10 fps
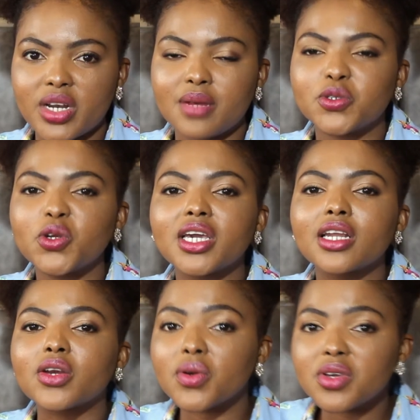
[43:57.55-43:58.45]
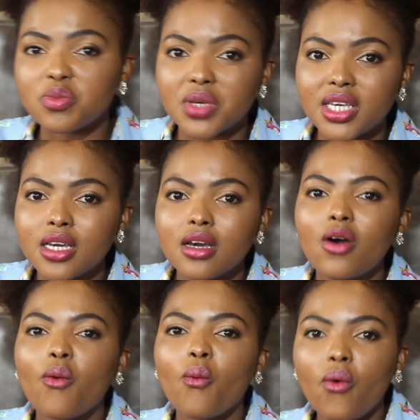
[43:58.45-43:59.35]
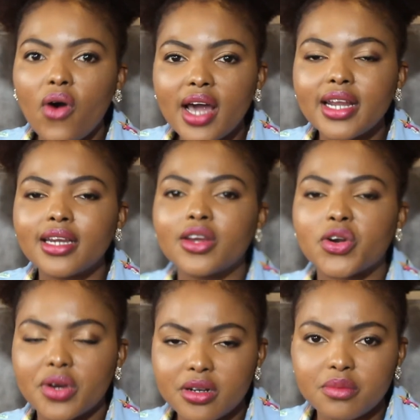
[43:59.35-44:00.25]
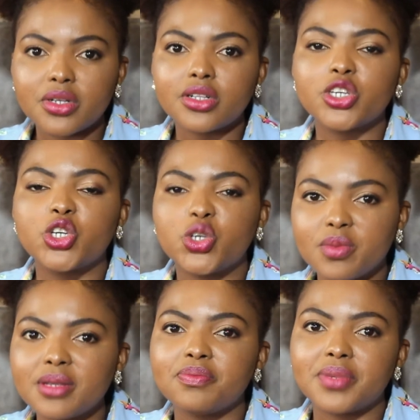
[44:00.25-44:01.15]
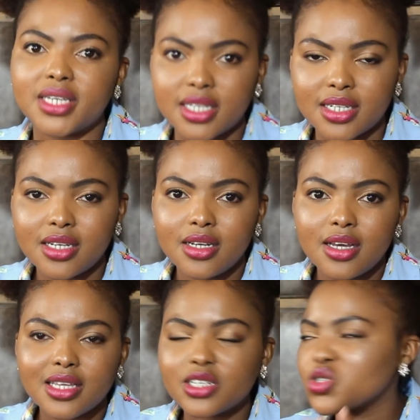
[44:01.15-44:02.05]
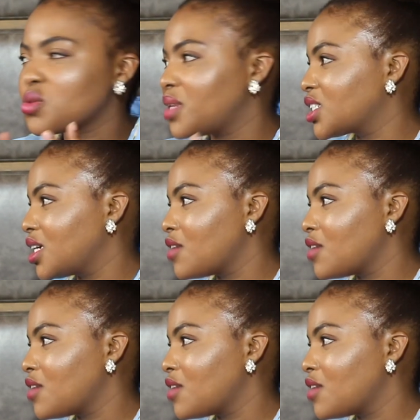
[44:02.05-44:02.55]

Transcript: sure you can agree with me, what an incredible human being. Thank you so much, Kea, for